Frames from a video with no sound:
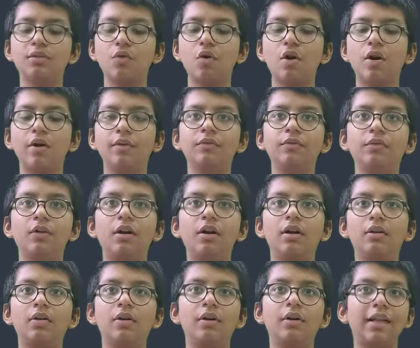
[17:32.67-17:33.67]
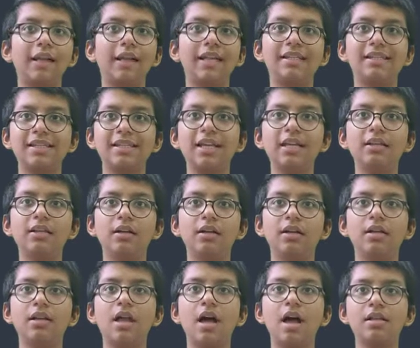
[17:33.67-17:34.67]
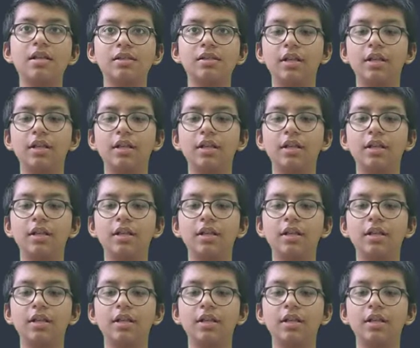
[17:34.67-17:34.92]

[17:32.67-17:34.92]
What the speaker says: or I can say the last